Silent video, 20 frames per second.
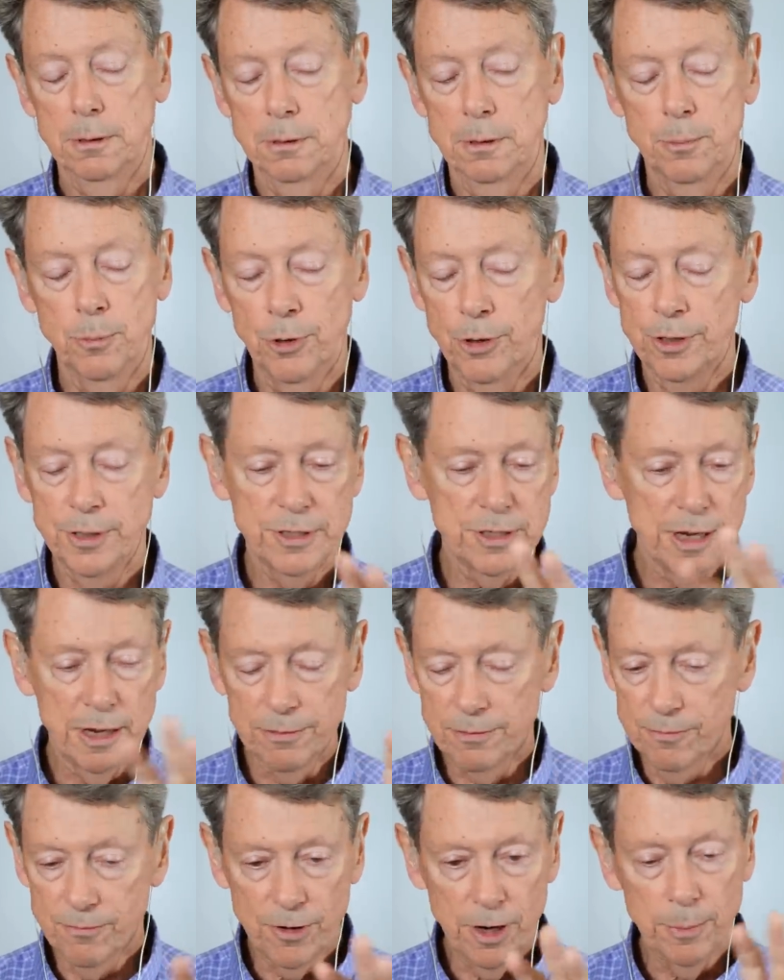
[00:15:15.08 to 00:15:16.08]
the Buddha's
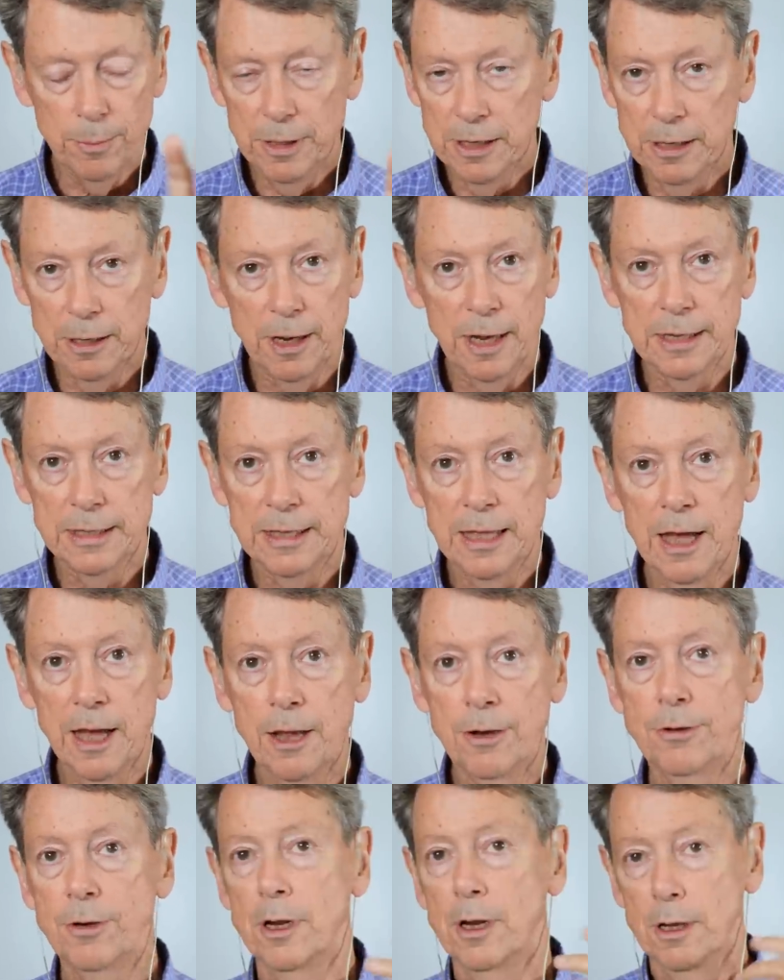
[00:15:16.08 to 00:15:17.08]
not framing it like
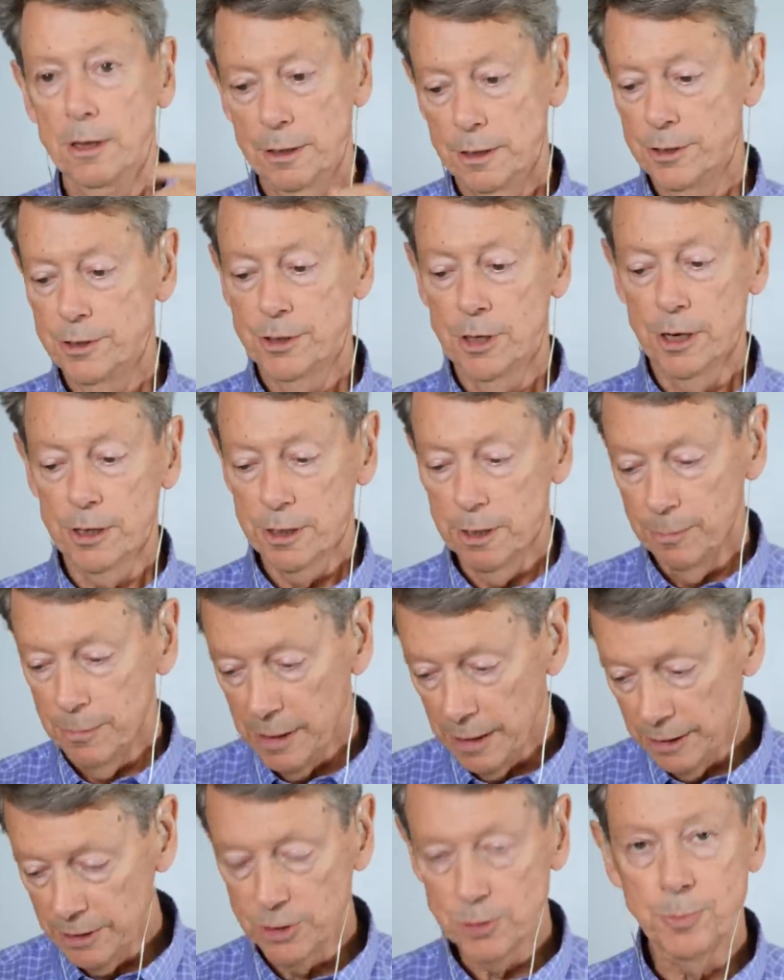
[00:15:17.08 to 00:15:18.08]
that. He's talking
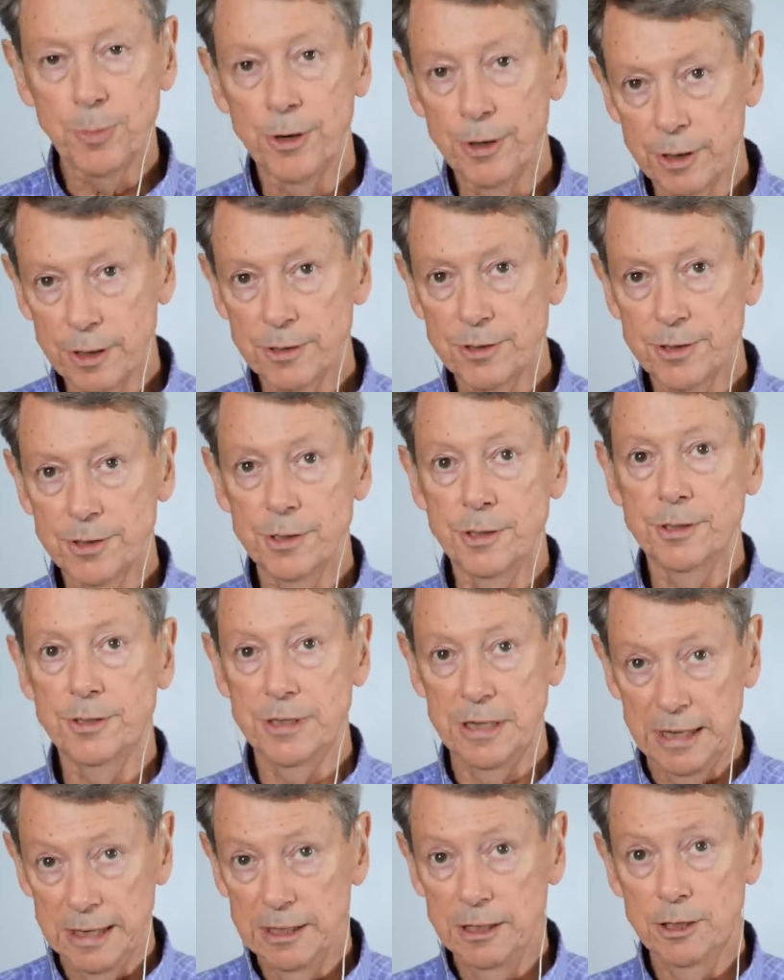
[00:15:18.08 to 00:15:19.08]
about
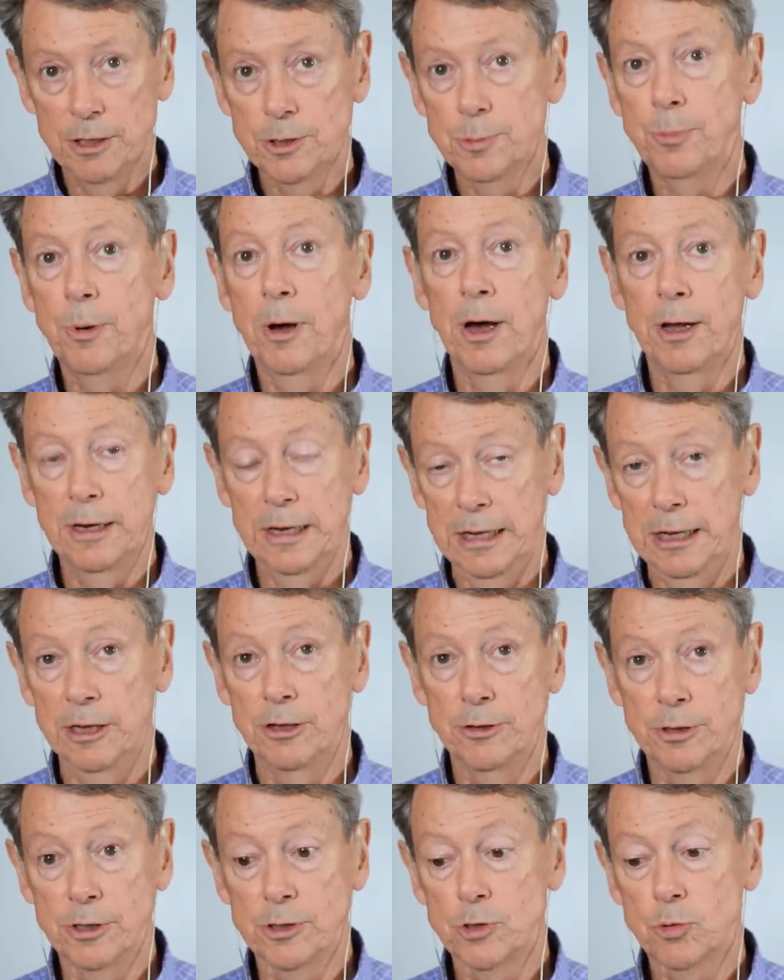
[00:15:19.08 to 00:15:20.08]
experiences in this body,
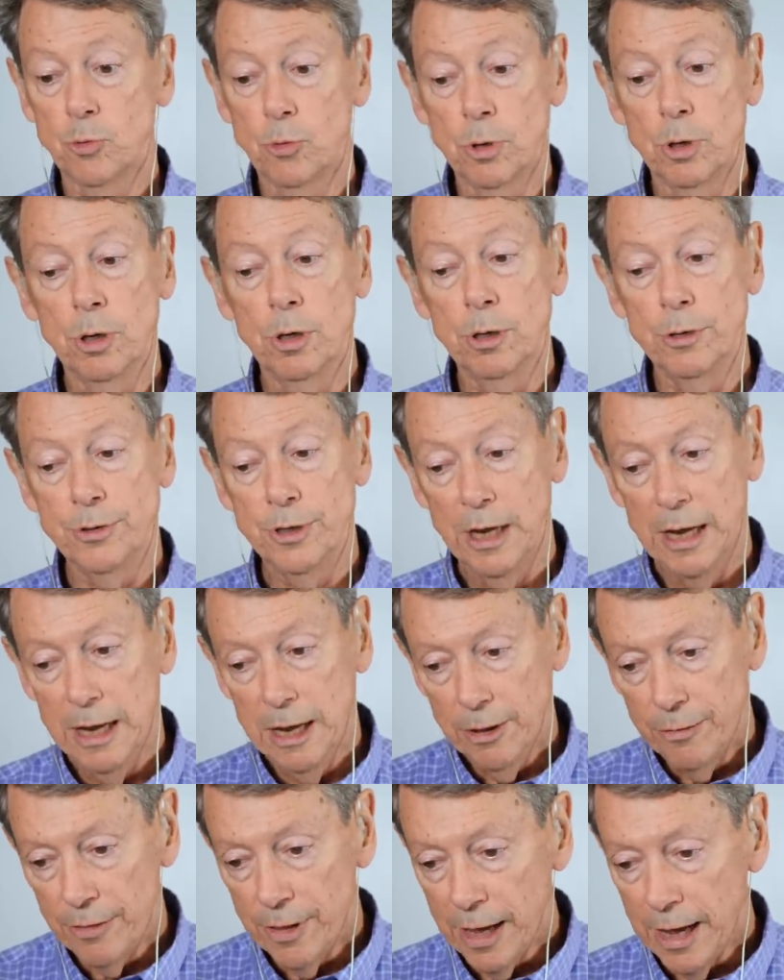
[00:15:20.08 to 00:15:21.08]
in this world,
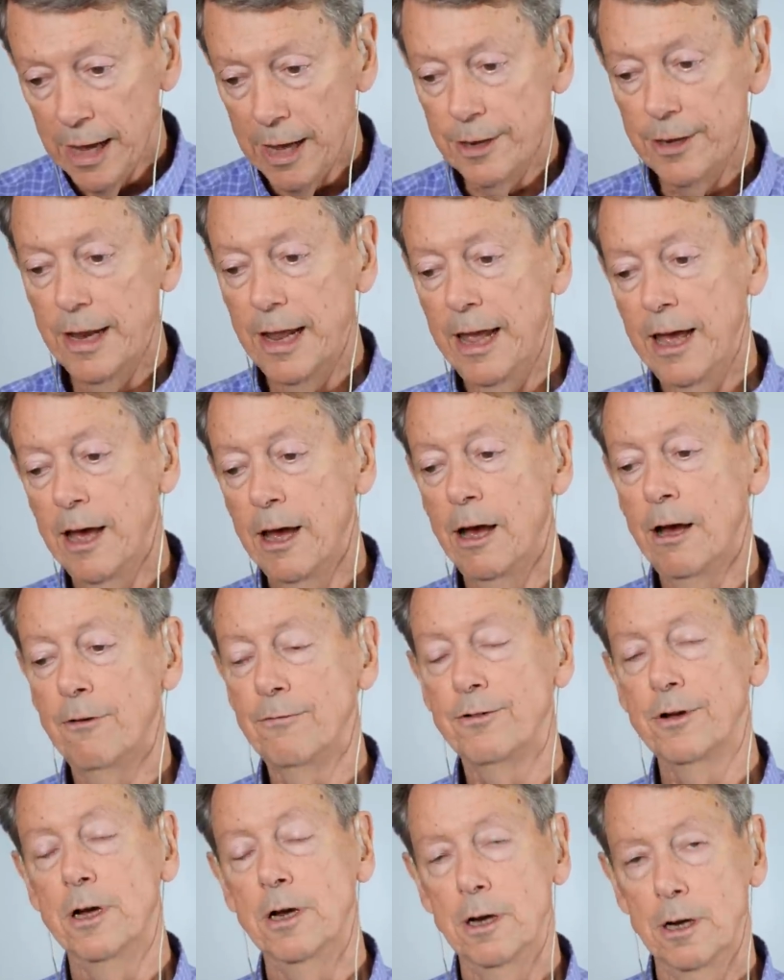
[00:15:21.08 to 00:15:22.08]
that
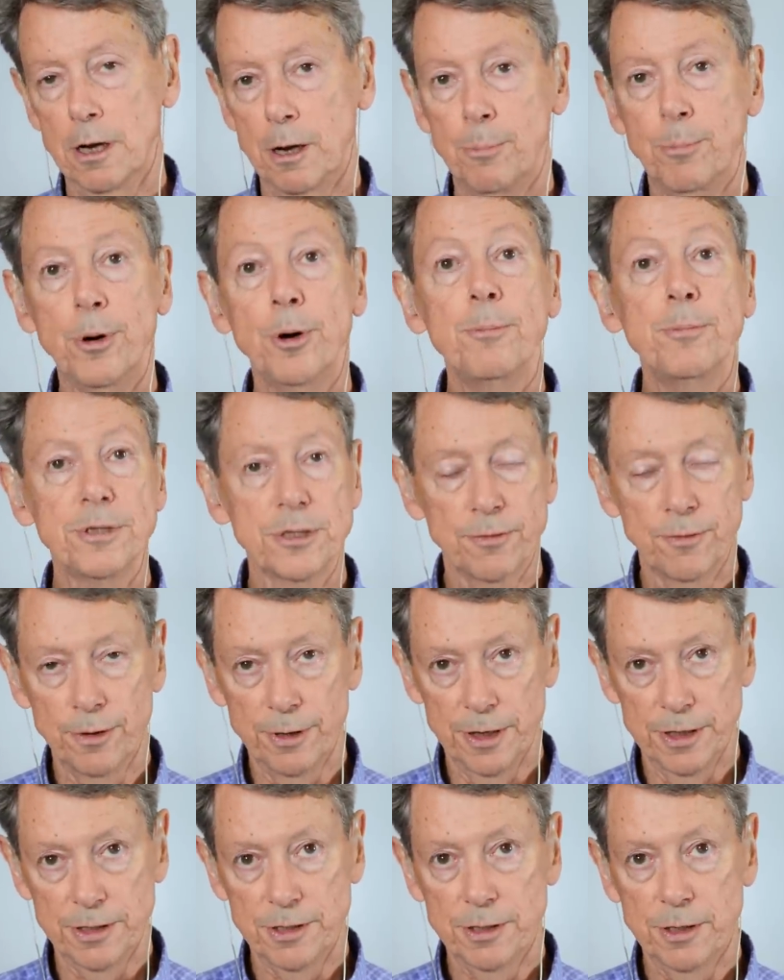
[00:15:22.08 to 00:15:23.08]
have a
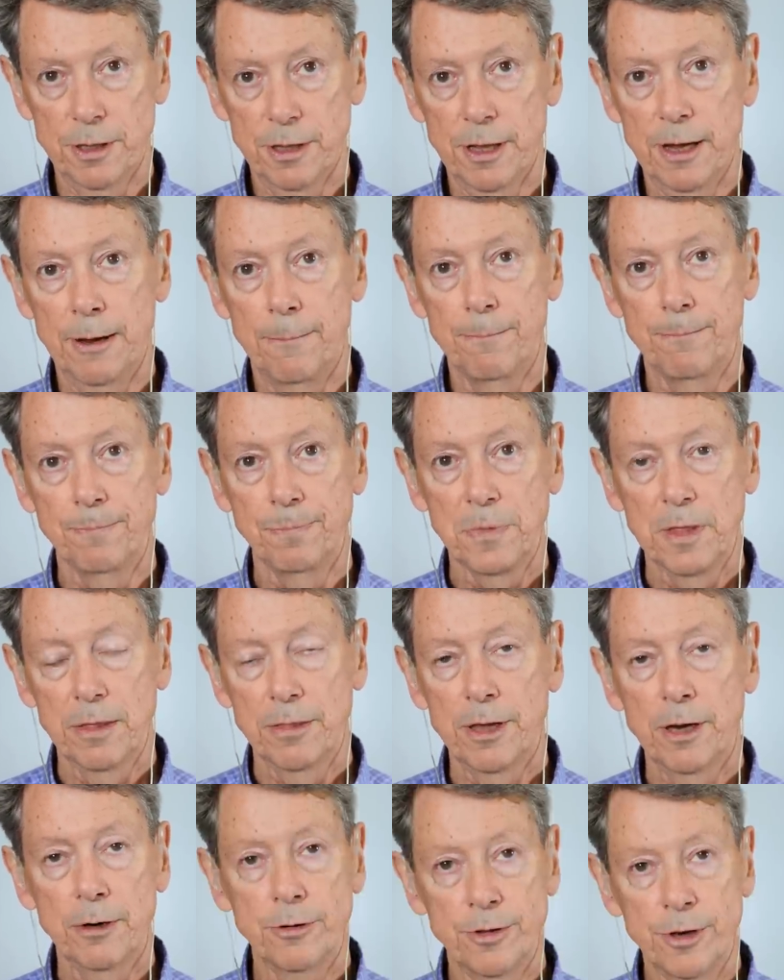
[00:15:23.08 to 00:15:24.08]
purposefulness to them.
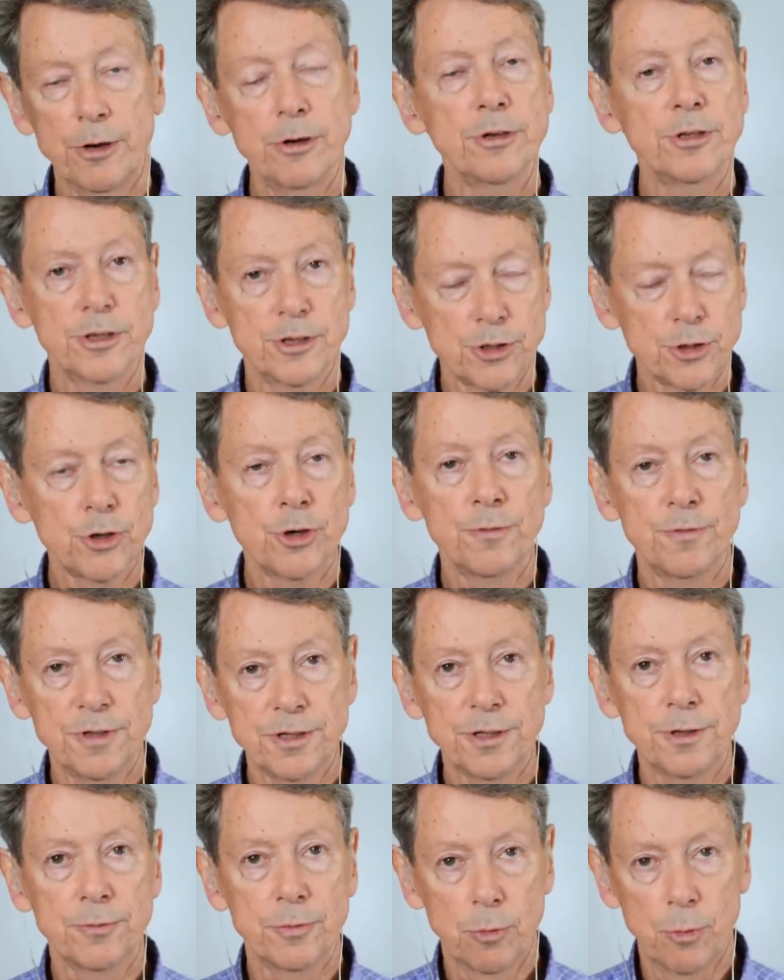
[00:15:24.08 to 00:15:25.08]
They're, they're in the
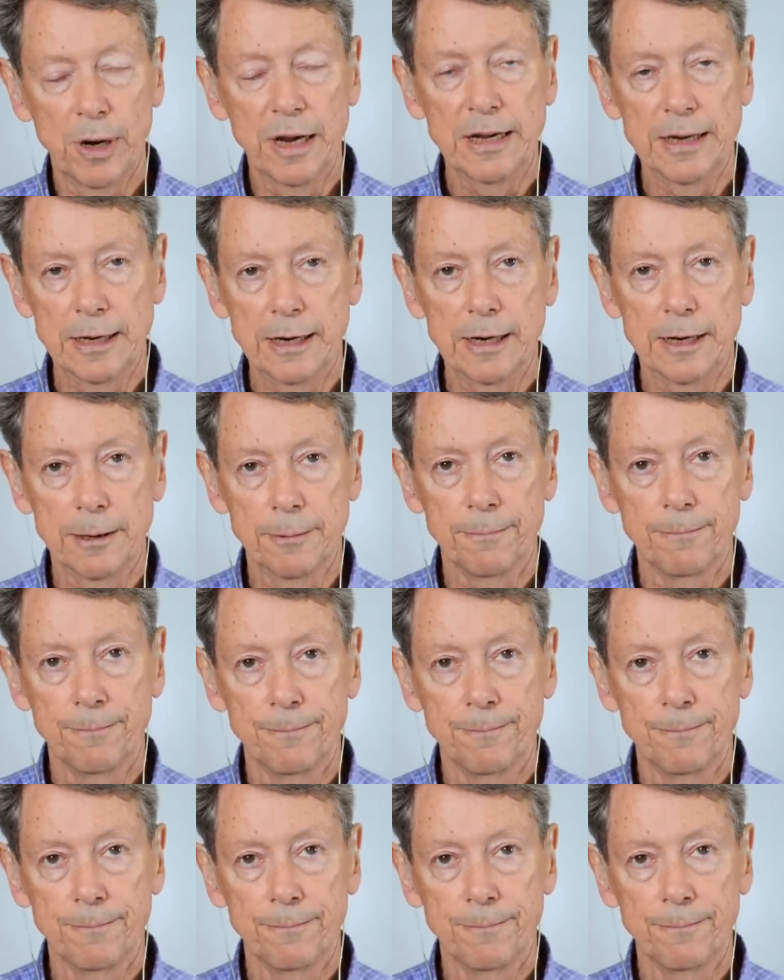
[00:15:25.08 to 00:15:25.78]
service of awakening.